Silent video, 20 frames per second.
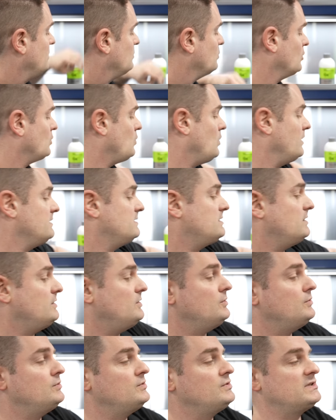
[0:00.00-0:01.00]
We're going to
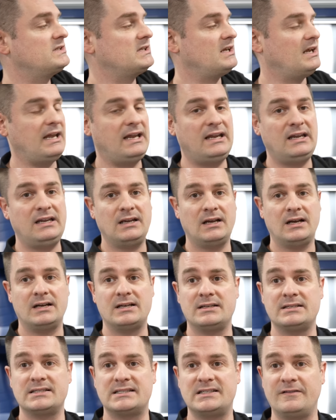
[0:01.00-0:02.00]
use
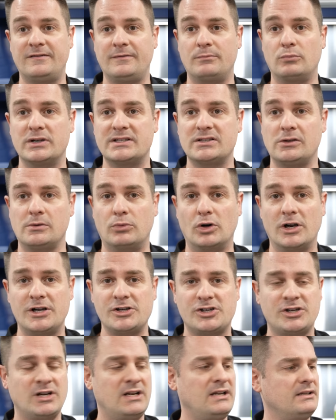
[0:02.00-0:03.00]
a stiff bristle
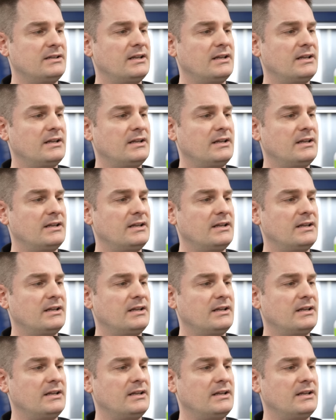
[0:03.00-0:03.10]
brush,